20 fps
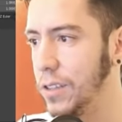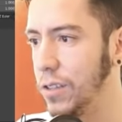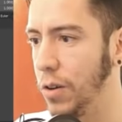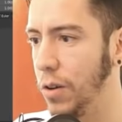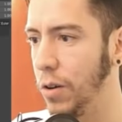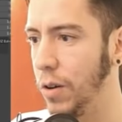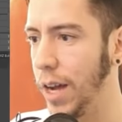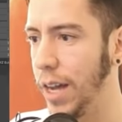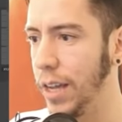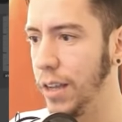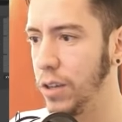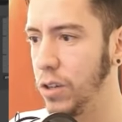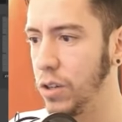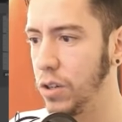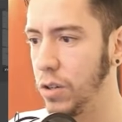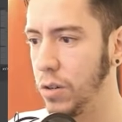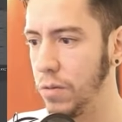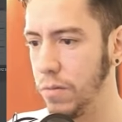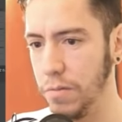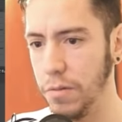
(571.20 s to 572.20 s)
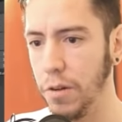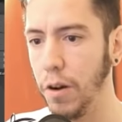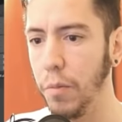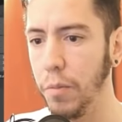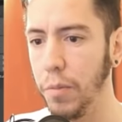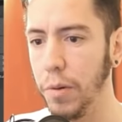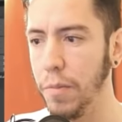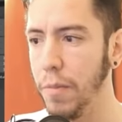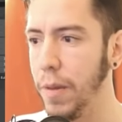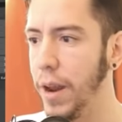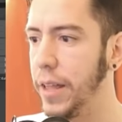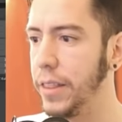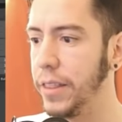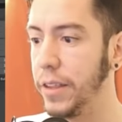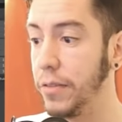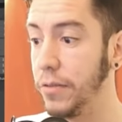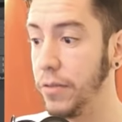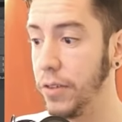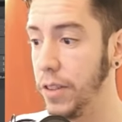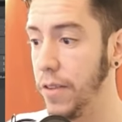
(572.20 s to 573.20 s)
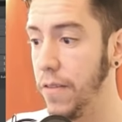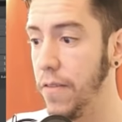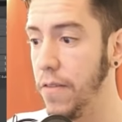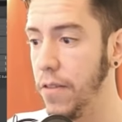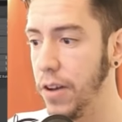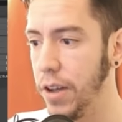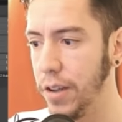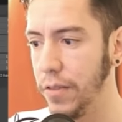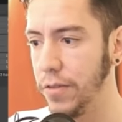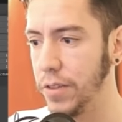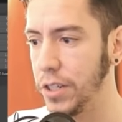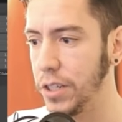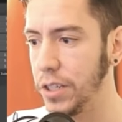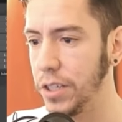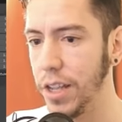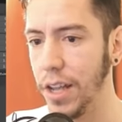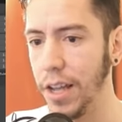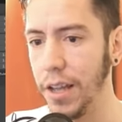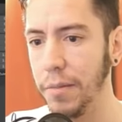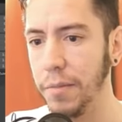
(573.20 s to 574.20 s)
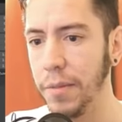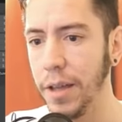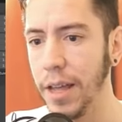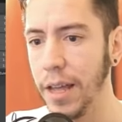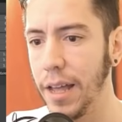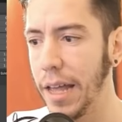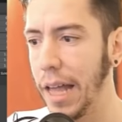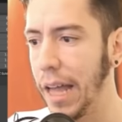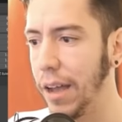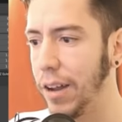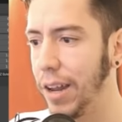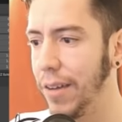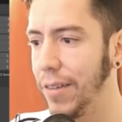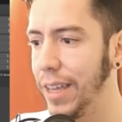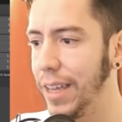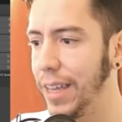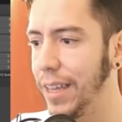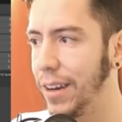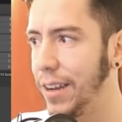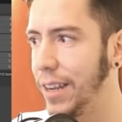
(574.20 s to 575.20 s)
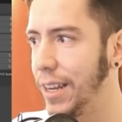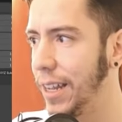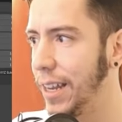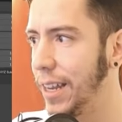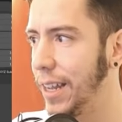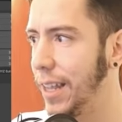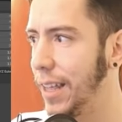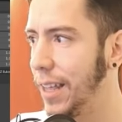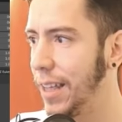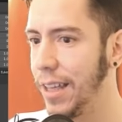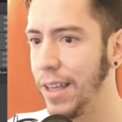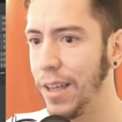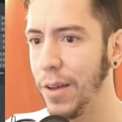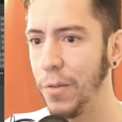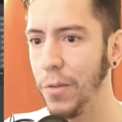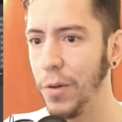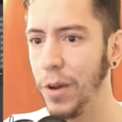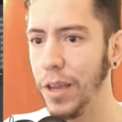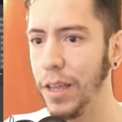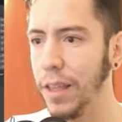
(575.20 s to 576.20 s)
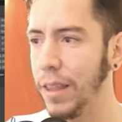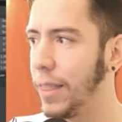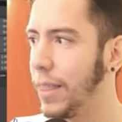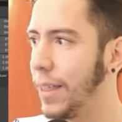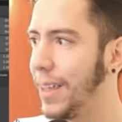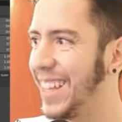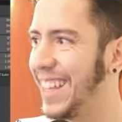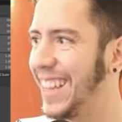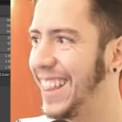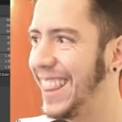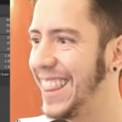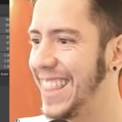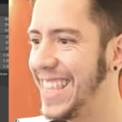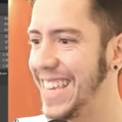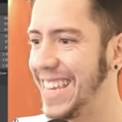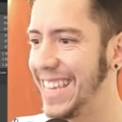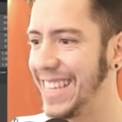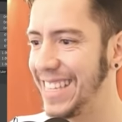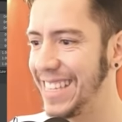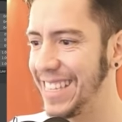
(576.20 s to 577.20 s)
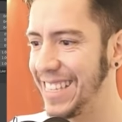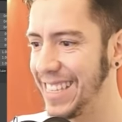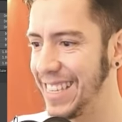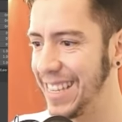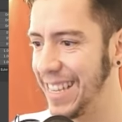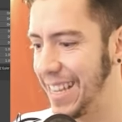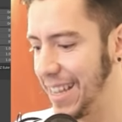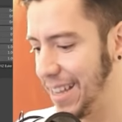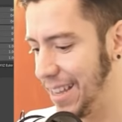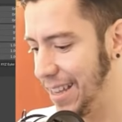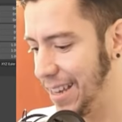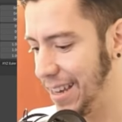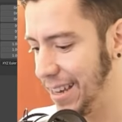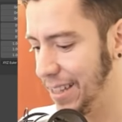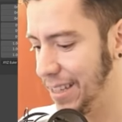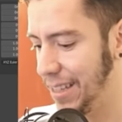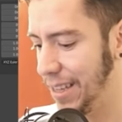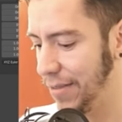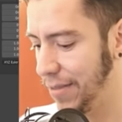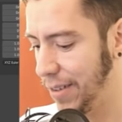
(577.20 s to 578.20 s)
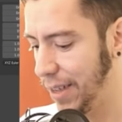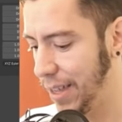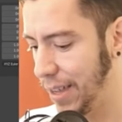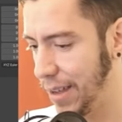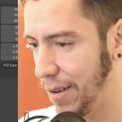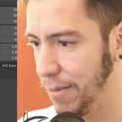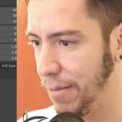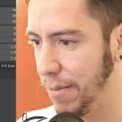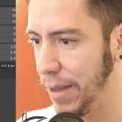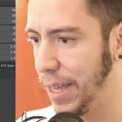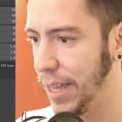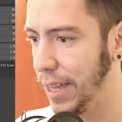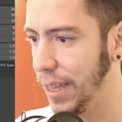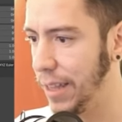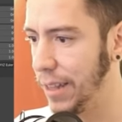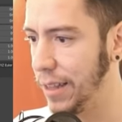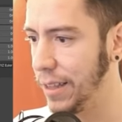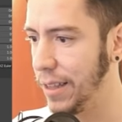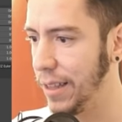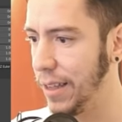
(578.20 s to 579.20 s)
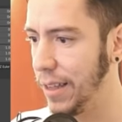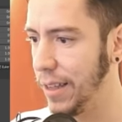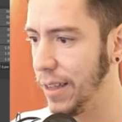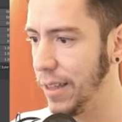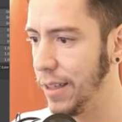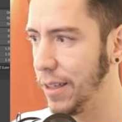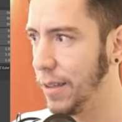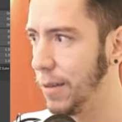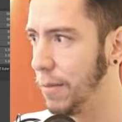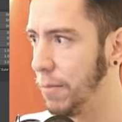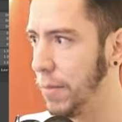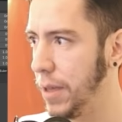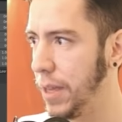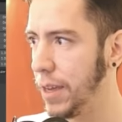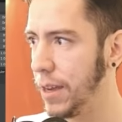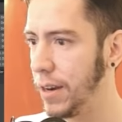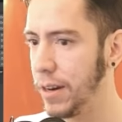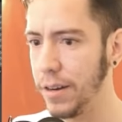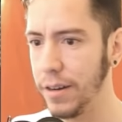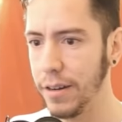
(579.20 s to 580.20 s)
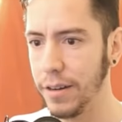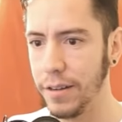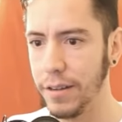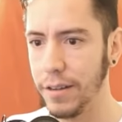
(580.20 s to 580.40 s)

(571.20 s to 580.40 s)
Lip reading: so I open Blender for the very first time, I'm gonna be greeted with this. Let's see if I can make it bigger.